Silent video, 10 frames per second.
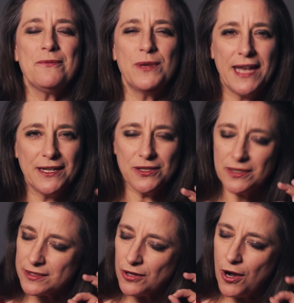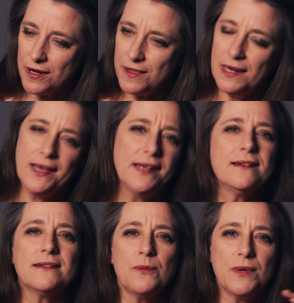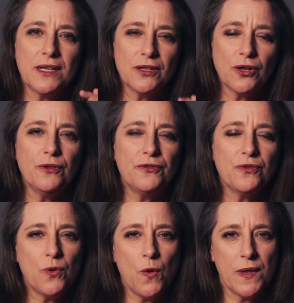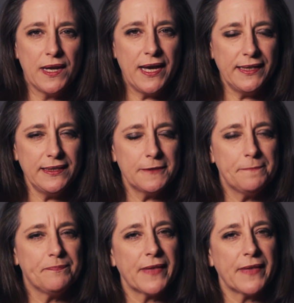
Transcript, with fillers: We're going to just honor the lines, and we're going to go through all the lines.